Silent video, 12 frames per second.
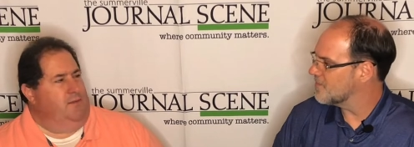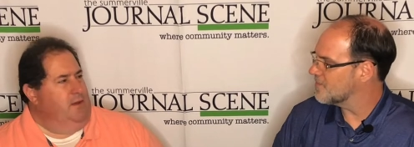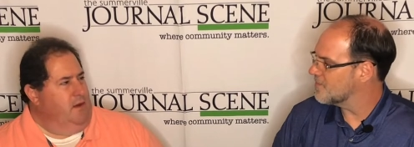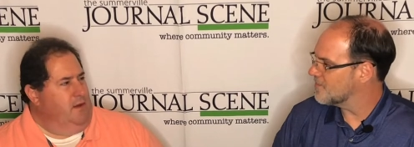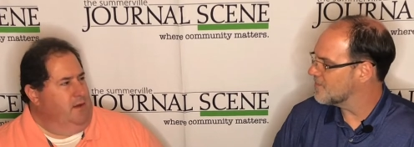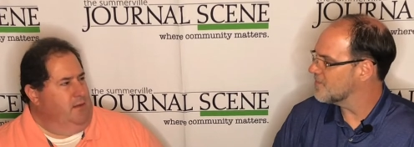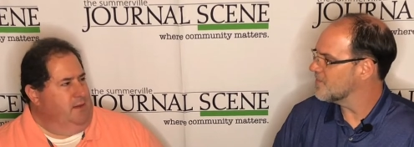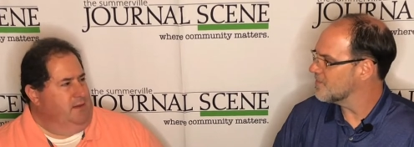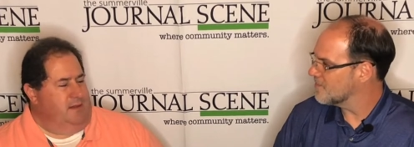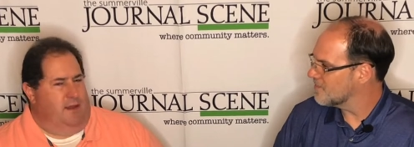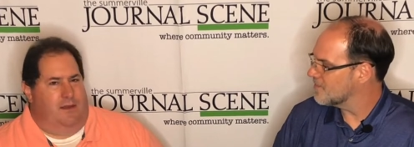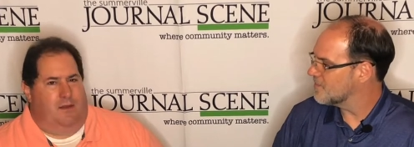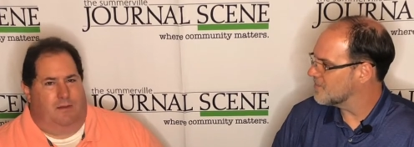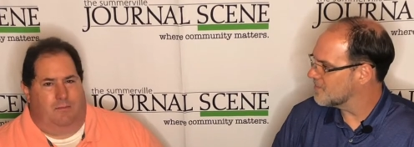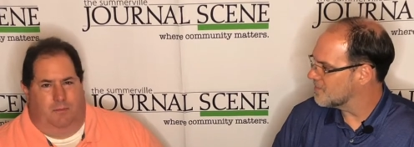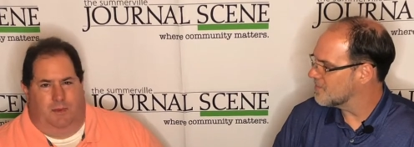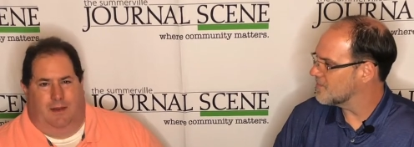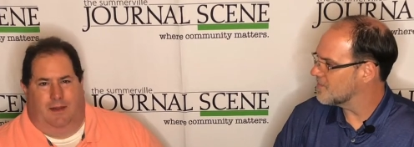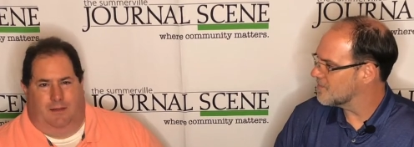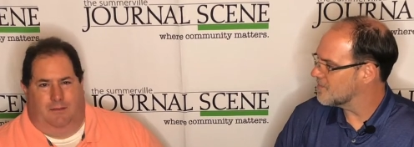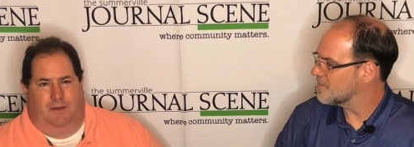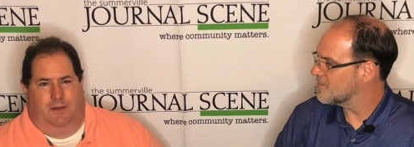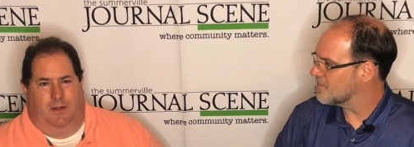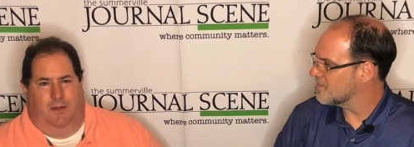Speaker 1: narrowing these down, but I,
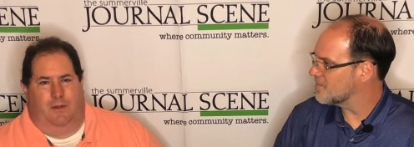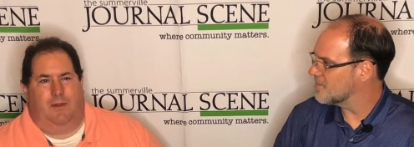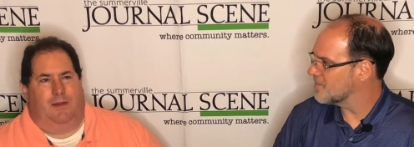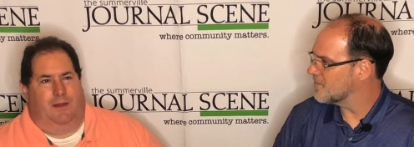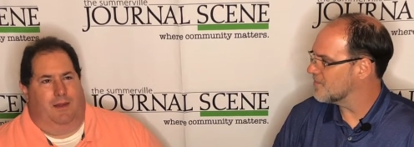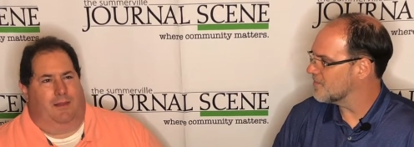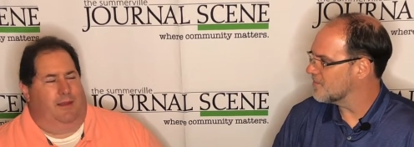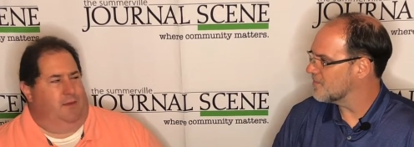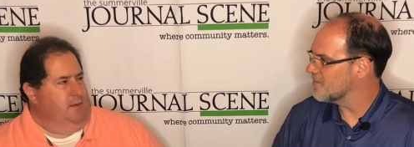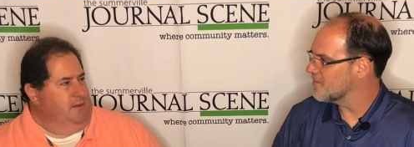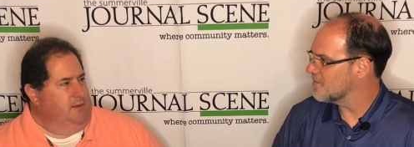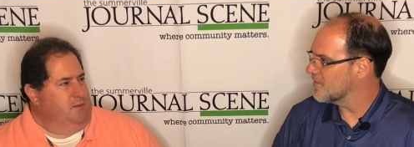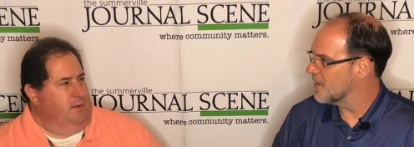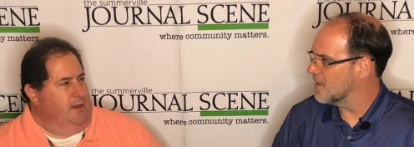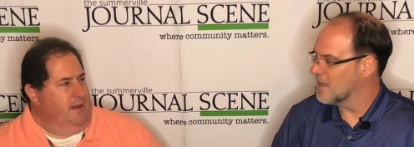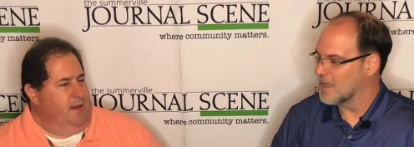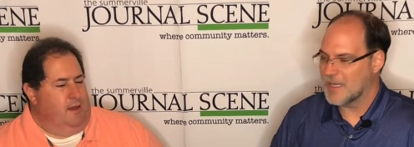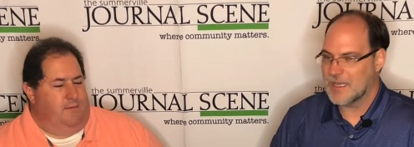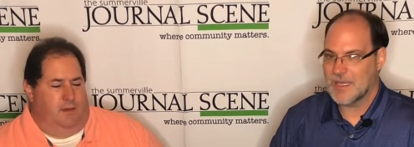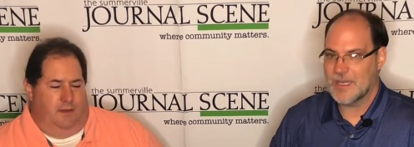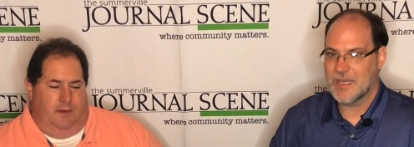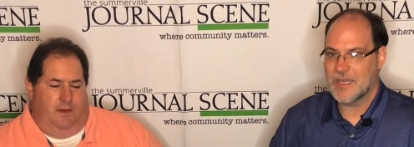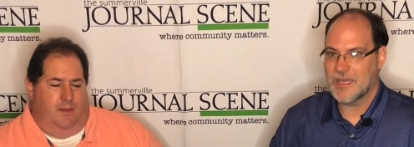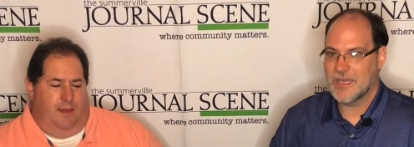you know I like the list we have, and
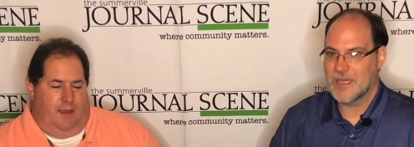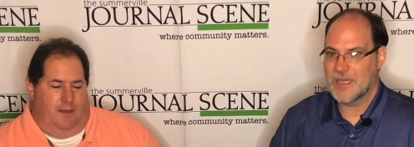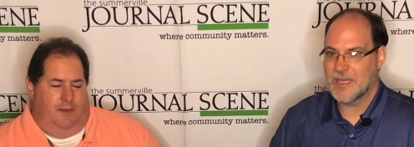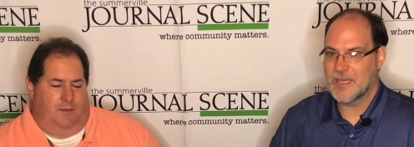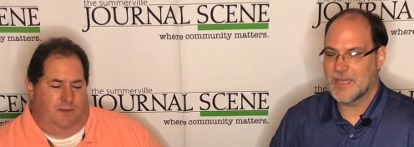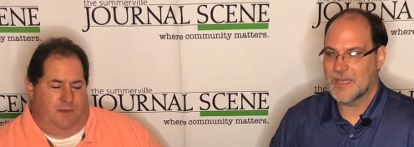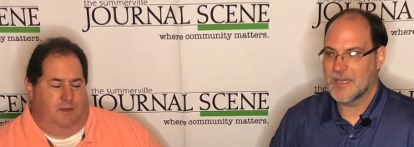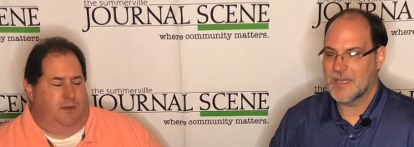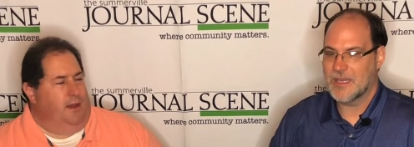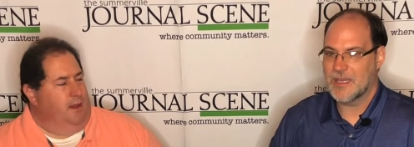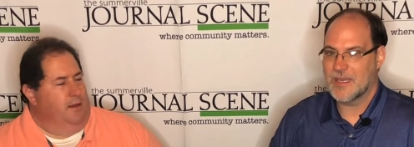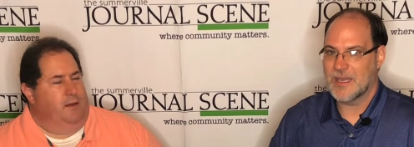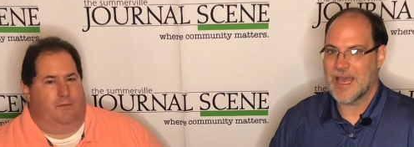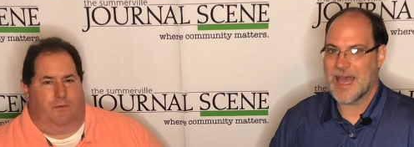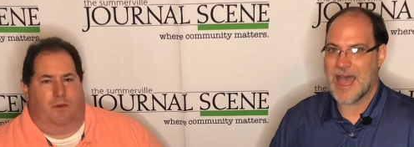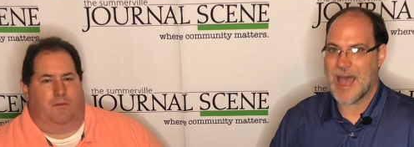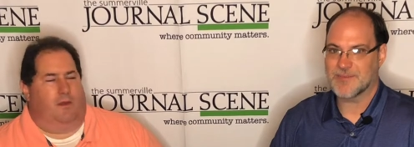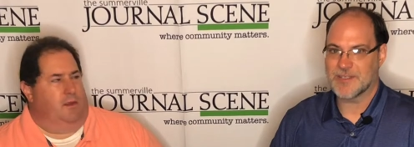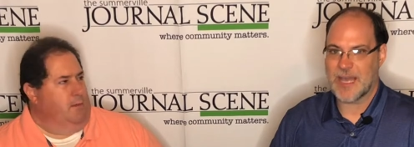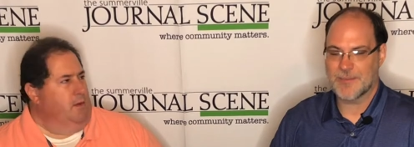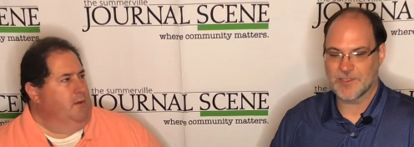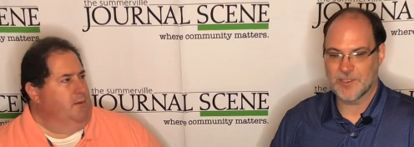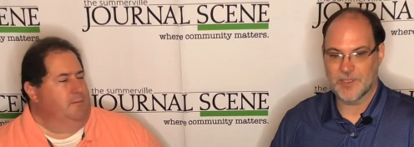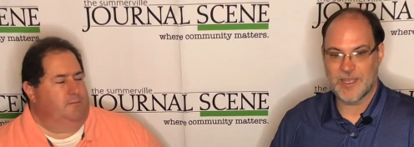you know Allie was a good candidate for Abs- volleyball.
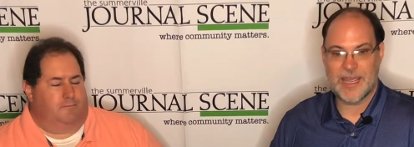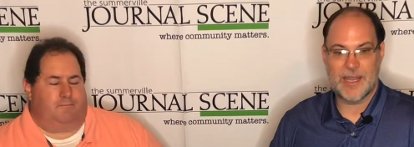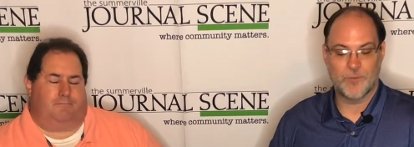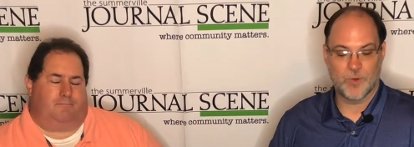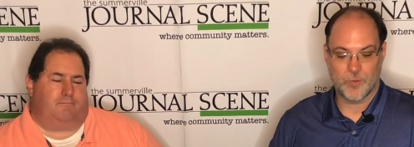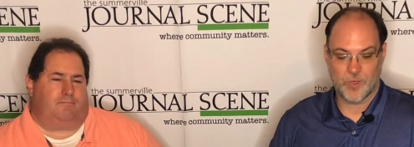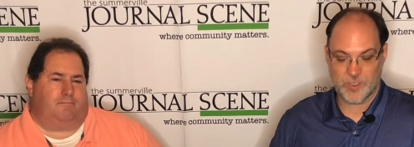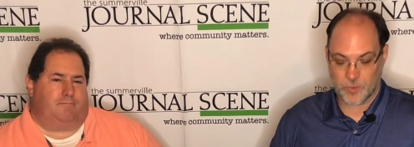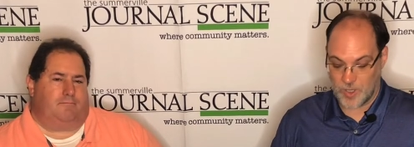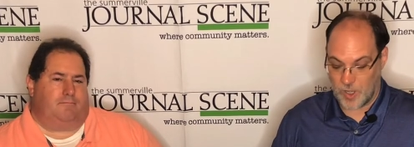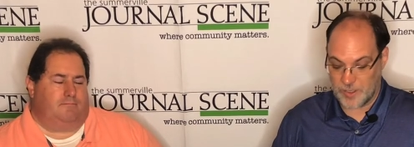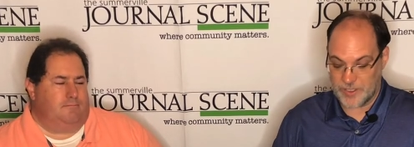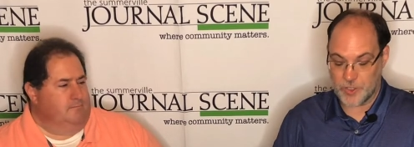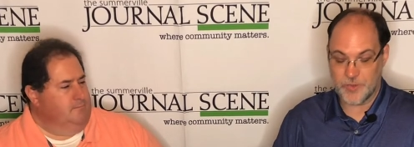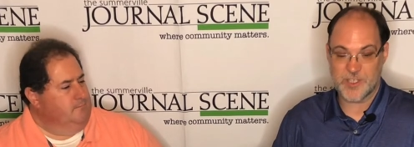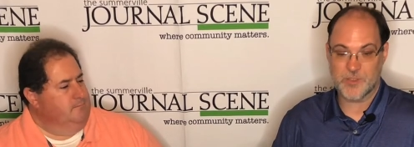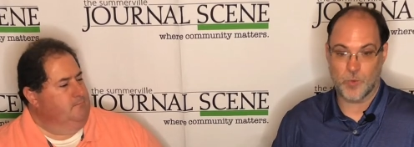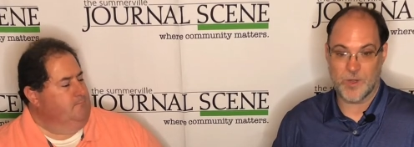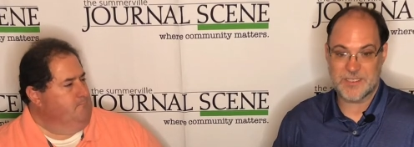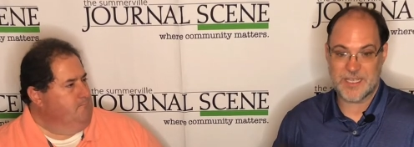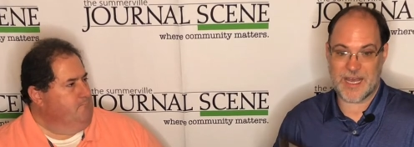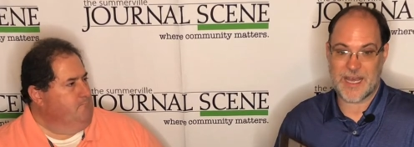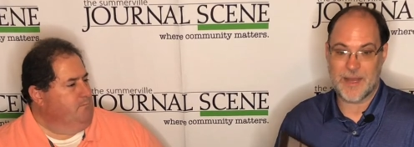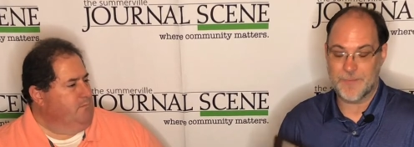Absolutely,
Speaker 2: and we'll, we'll, we'll, only do this one
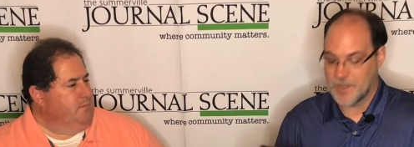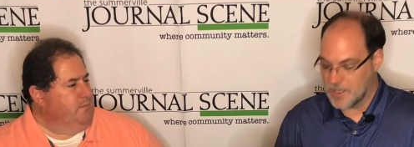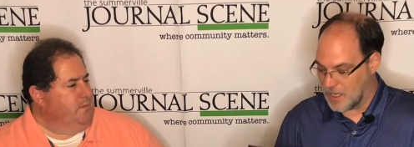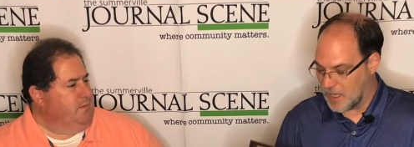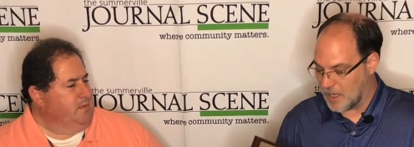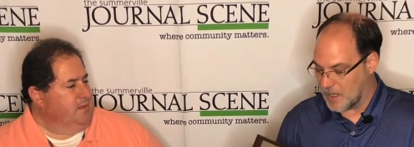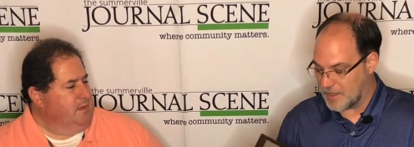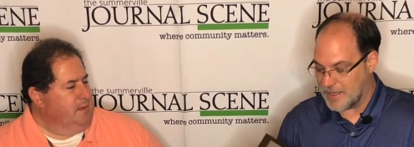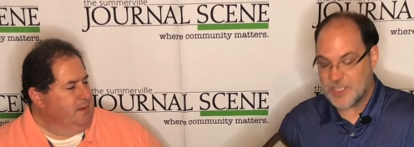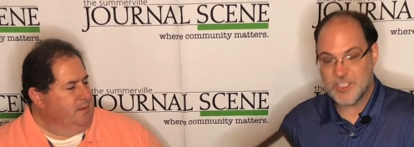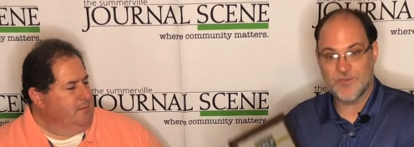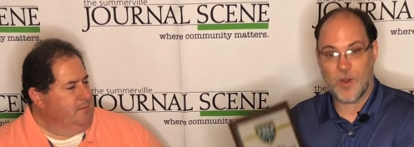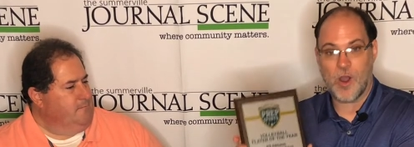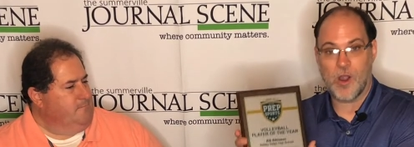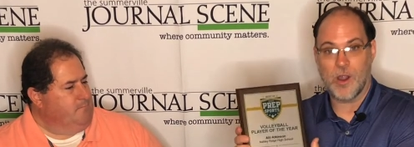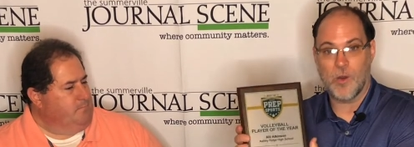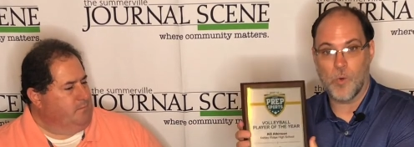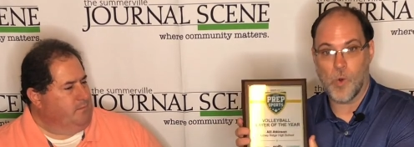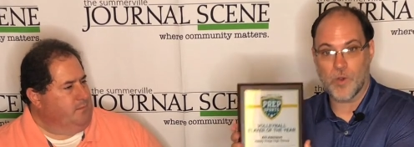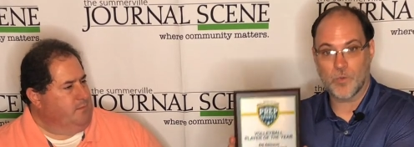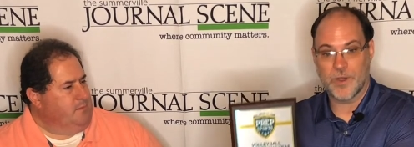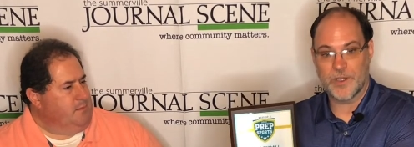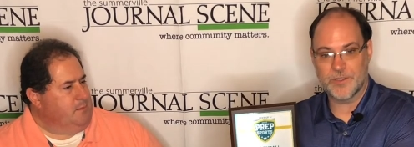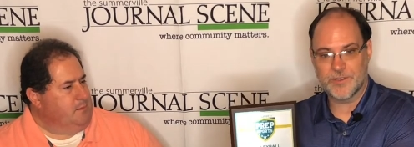time. Uh, each of our award
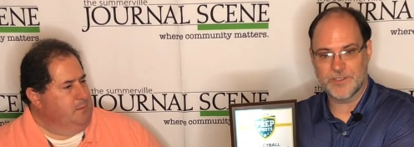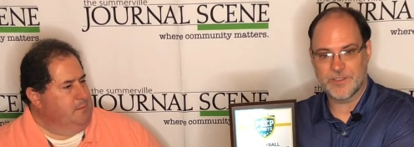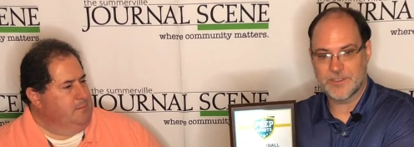winners